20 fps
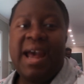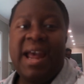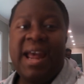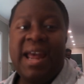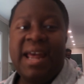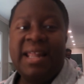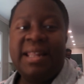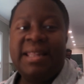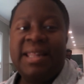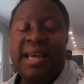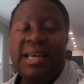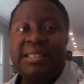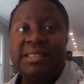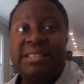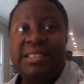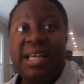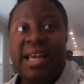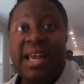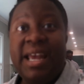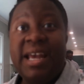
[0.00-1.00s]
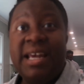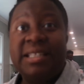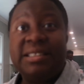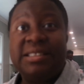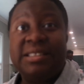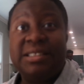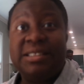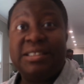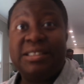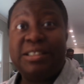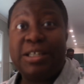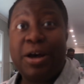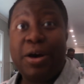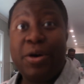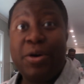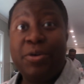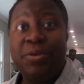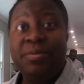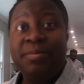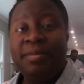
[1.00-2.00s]
And that's it.
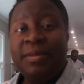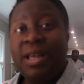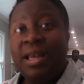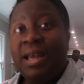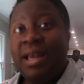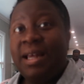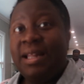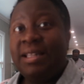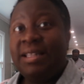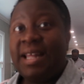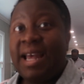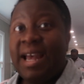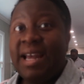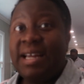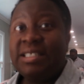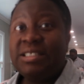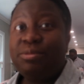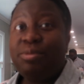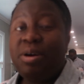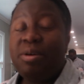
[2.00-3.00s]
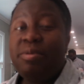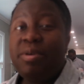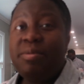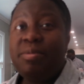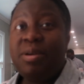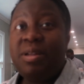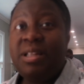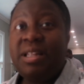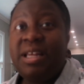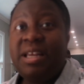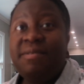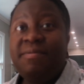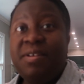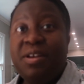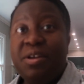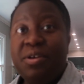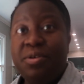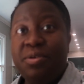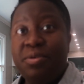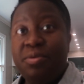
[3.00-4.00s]
So that is where we will leave
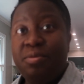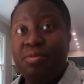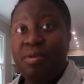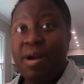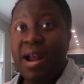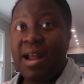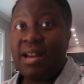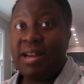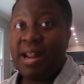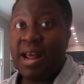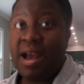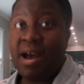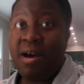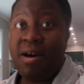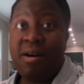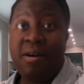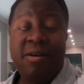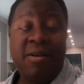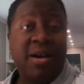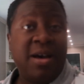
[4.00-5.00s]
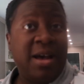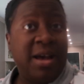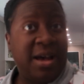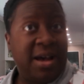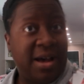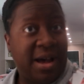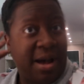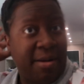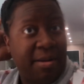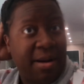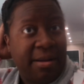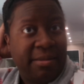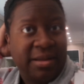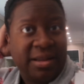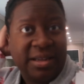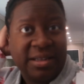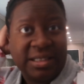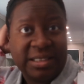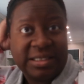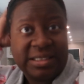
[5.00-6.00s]
you right now. I
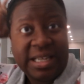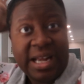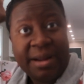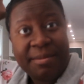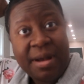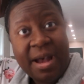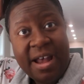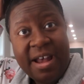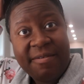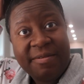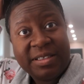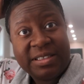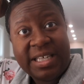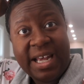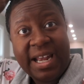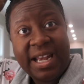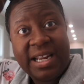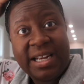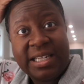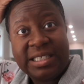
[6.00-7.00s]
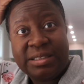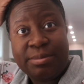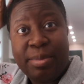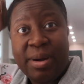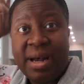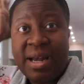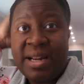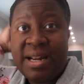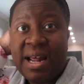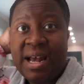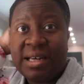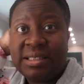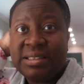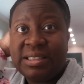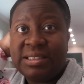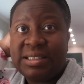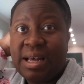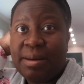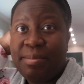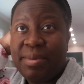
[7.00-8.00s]
probably look the same. I haven't taken this bun down
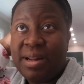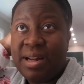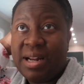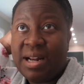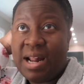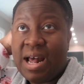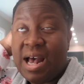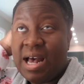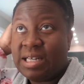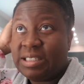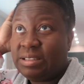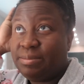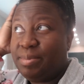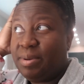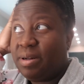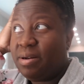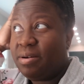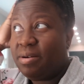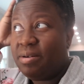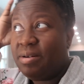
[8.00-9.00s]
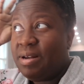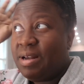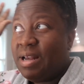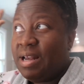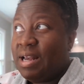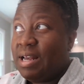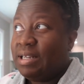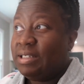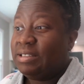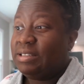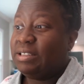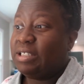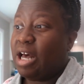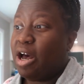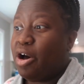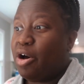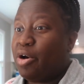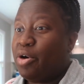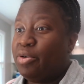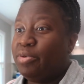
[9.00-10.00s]
since I've been in the hospital.
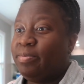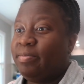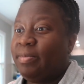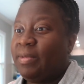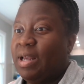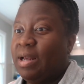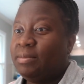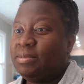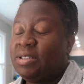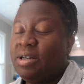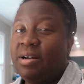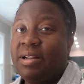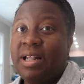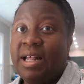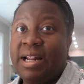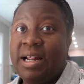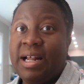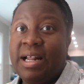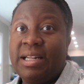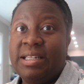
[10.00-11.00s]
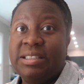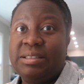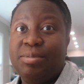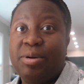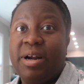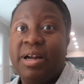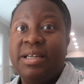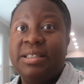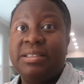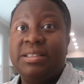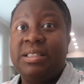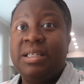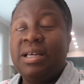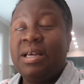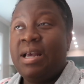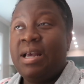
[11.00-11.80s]
So I'm so glad I got these braids.